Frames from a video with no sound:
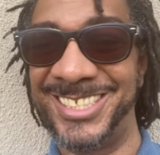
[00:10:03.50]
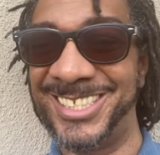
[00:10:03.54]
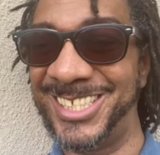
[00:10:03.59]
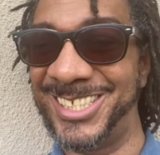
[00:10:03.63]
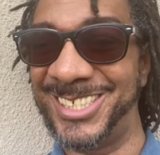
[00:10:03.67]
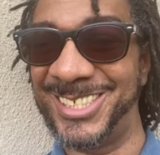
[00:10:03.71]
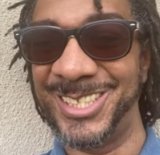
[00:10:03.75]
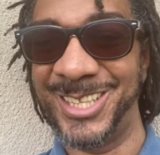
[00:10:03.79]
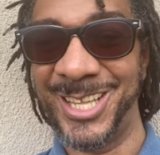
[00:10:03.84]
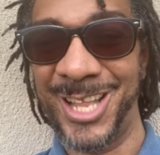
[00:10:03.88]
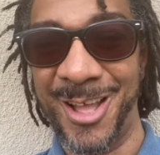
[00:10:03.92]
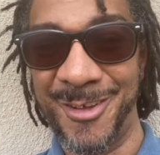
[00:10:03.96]

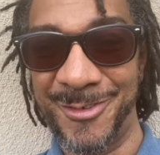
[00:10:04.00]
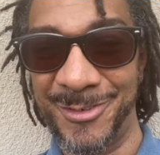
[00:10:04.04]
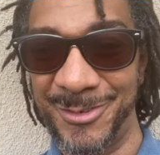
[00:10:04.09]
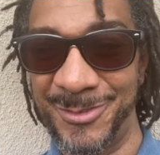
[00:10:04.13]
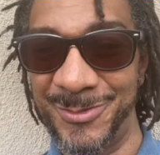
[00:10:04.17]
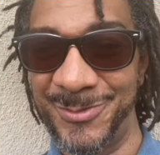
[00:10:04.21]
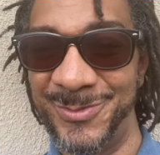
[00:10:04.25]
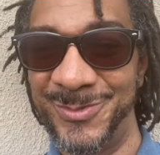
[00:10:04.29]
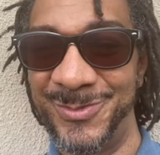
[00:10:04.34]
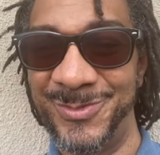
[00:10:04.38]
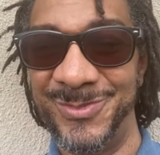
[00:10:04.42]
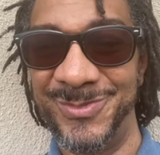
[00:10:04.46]
just love
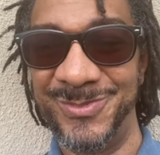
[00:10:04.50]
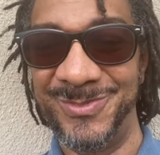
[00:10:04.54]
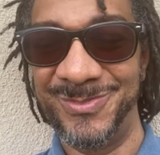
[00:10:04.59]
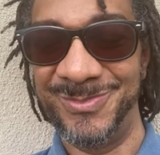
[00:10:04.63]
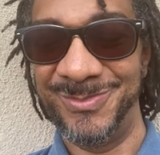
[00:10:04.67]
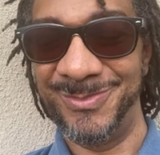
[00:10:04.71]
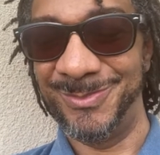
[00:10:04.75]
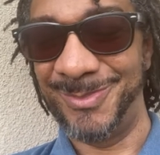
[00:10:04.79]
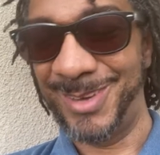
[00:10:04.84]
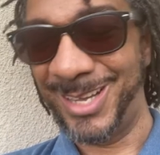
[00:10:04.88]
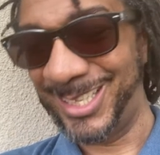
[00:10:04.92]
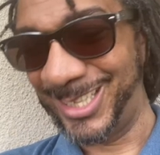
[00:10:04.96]
them.
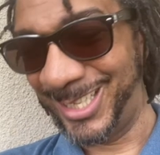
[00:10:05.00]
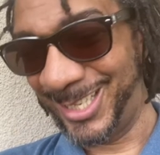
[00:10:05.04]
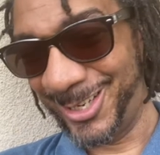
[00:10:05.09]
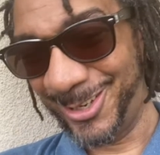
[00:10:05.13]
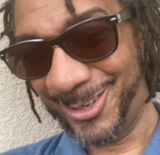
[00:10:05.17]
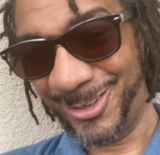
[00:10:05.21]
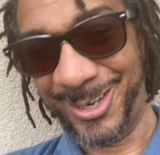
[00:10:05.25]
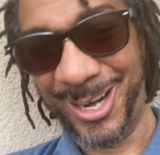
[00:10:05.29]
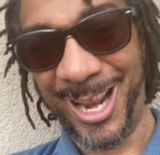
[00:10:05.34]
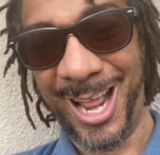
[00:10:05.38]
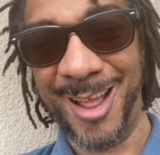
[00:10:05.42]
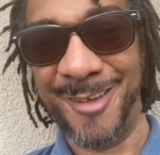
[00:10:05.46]
My
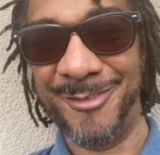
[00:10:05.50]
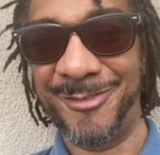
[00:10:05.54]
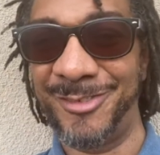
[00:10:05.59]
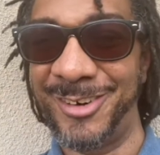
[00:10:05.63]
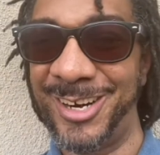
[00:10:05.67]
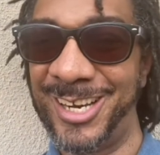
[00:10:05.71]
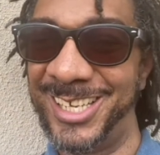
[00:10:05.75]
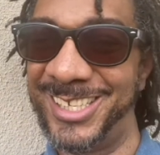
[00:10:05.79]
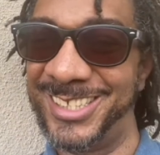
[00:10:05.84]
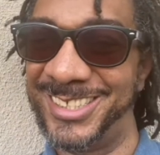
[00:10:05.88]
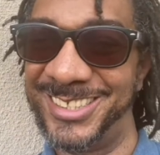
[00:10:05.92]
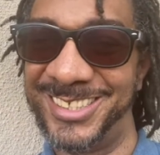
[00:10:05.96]
Leo guy
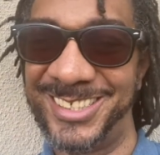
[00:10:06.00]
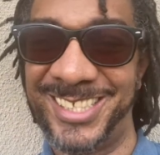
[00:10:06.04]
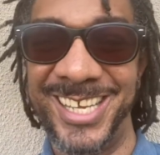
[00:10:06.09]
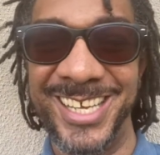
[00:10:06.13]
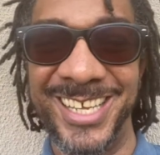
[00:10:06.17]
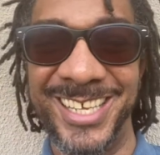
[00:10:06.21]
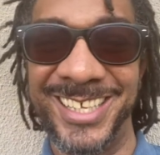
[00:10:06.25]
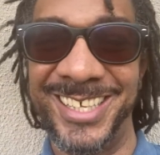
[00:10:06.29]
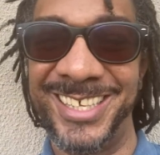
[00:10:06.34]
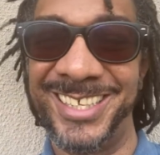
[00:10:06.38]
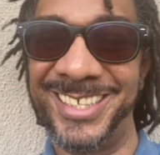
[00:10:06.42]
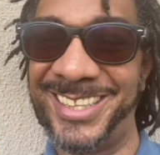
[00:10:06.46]
friends,
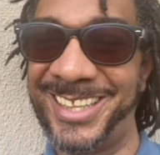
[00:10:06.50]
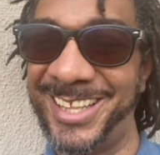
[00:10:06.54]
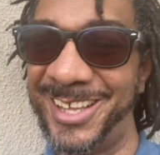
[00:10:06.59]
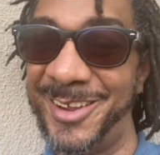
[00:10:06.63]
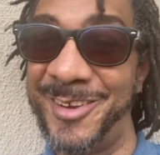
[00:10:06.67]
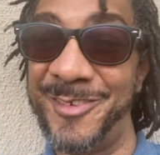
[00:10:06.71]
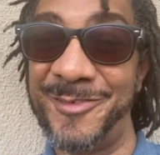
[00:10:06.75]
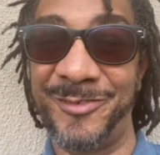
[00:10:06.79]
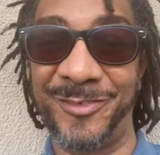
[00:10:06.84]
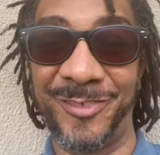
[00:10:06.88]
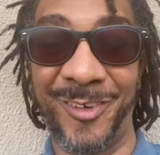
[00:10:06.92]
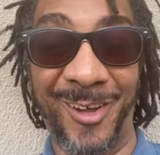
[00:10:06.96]

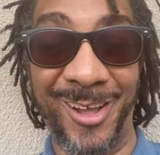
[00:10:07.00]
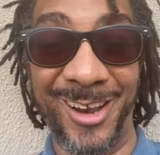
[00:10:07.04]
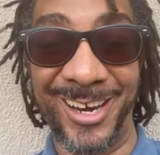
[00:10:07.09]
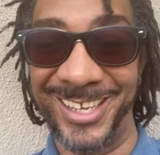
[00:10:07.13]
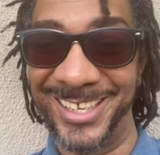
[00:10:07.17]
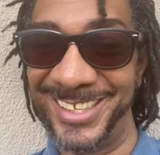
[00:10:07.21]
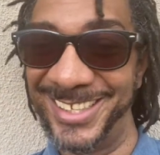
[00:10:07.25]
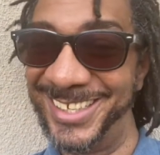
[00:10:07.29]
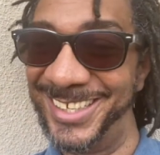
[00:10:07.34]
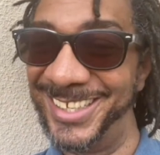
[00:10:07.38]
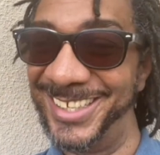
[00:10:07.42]
they're funny.